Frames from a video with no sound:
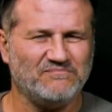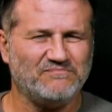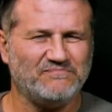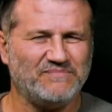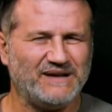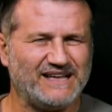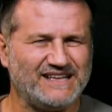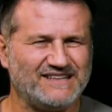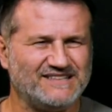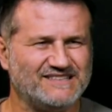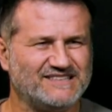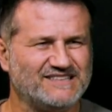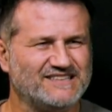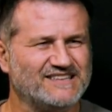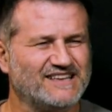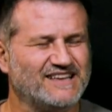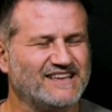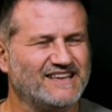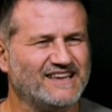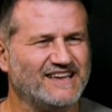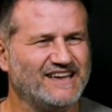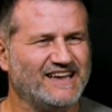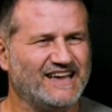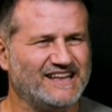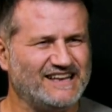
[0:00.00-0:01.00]
But
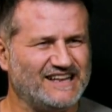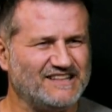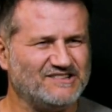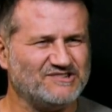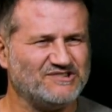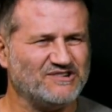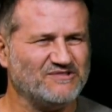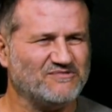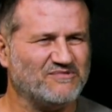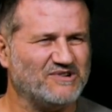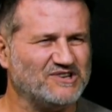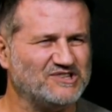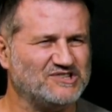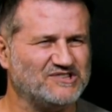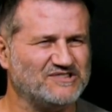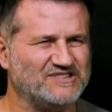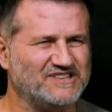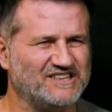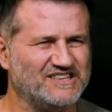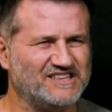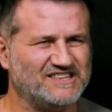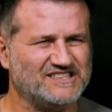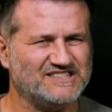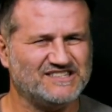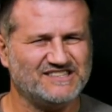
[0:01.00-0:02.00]
a natural question
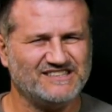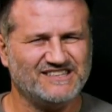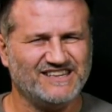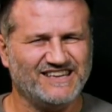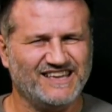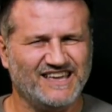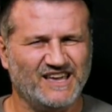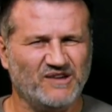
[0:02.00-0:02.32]
is,